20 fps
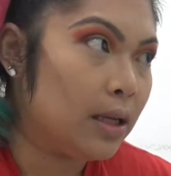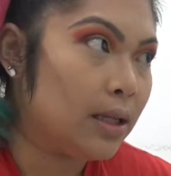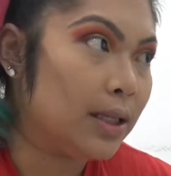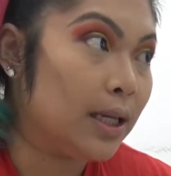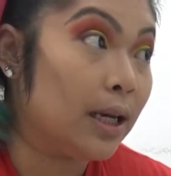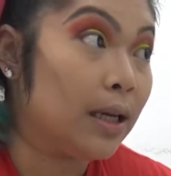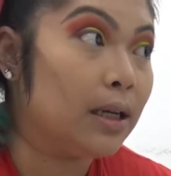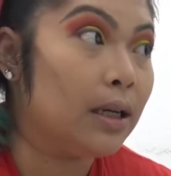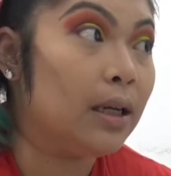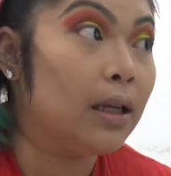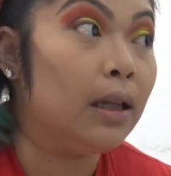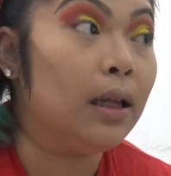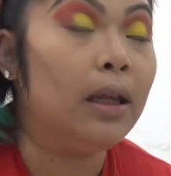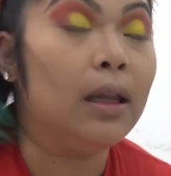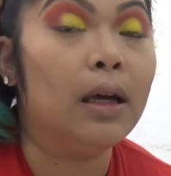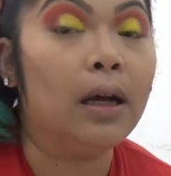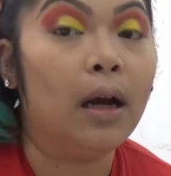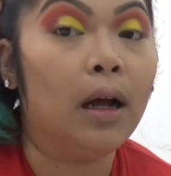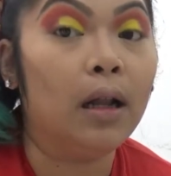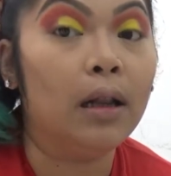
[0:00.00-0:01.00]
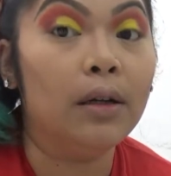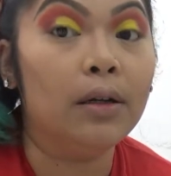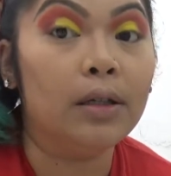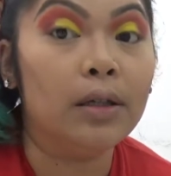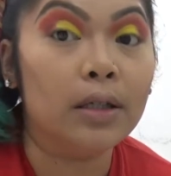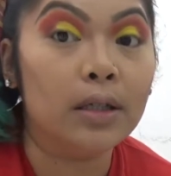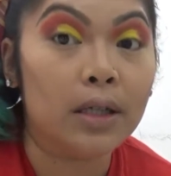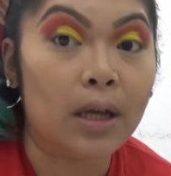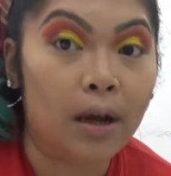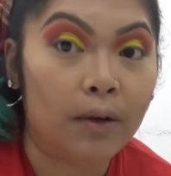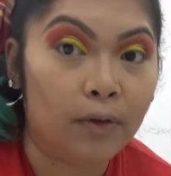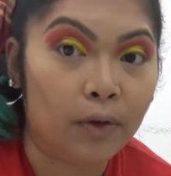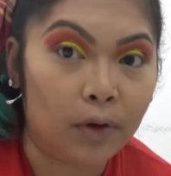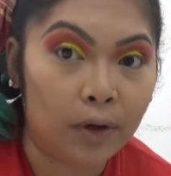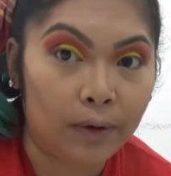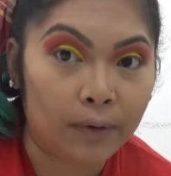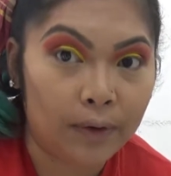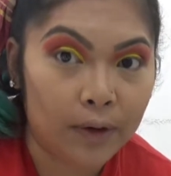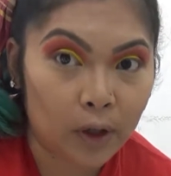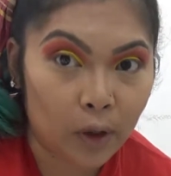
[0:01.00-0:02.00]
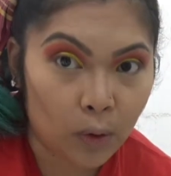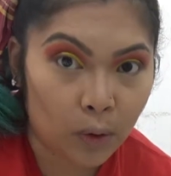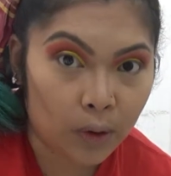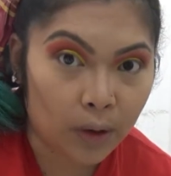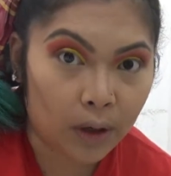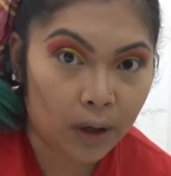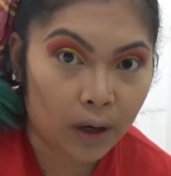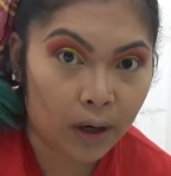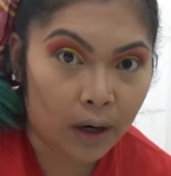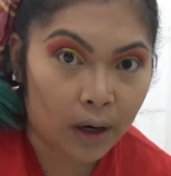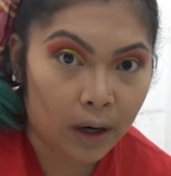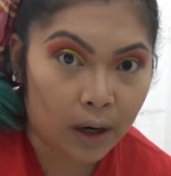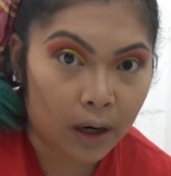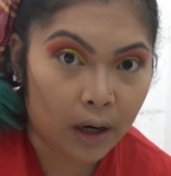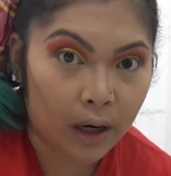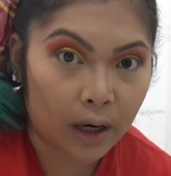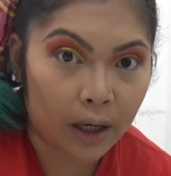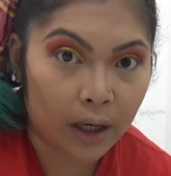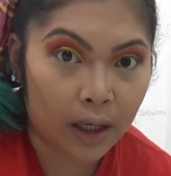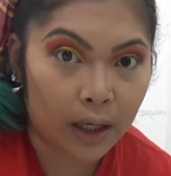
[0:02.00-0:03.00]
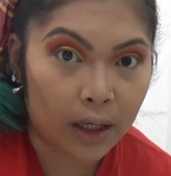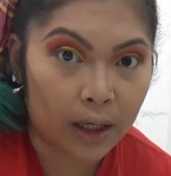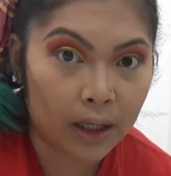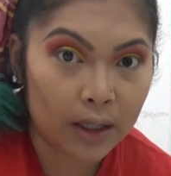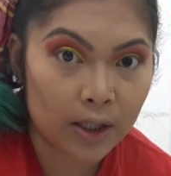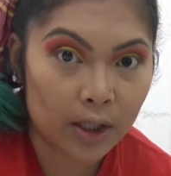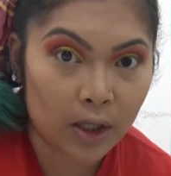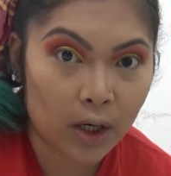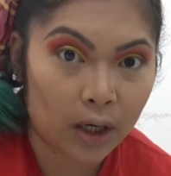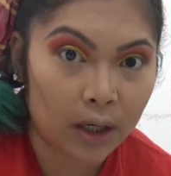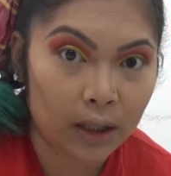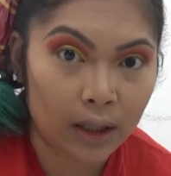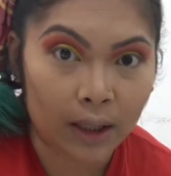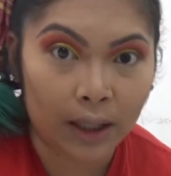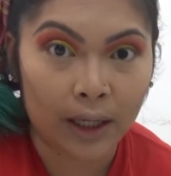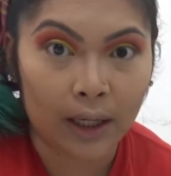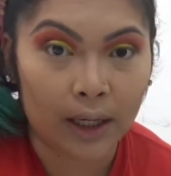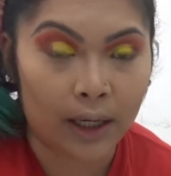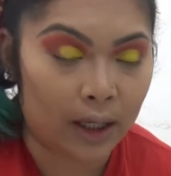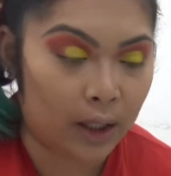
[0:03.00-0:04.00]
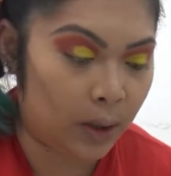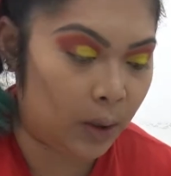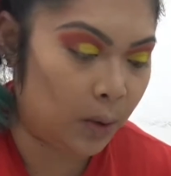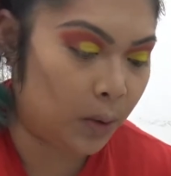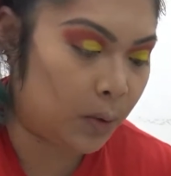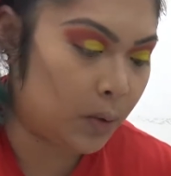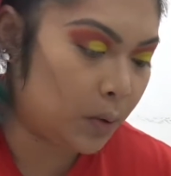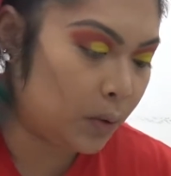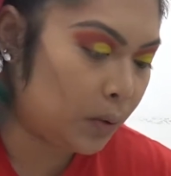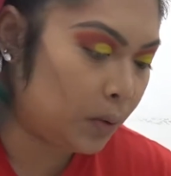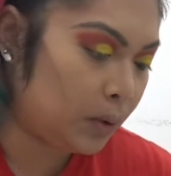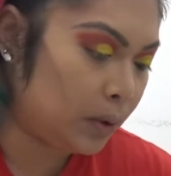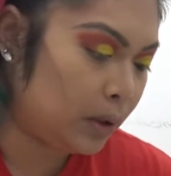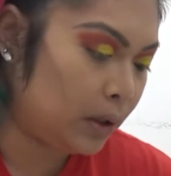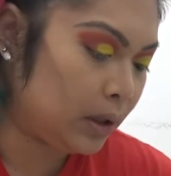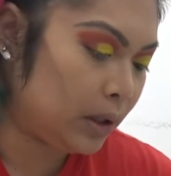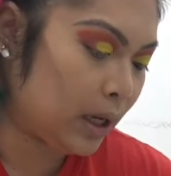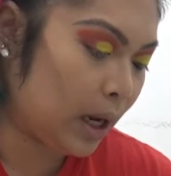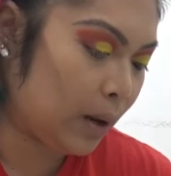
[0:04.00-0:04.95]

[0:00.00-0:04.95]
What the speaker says: Technically, the colors of Gryffindor are scarlet and gold.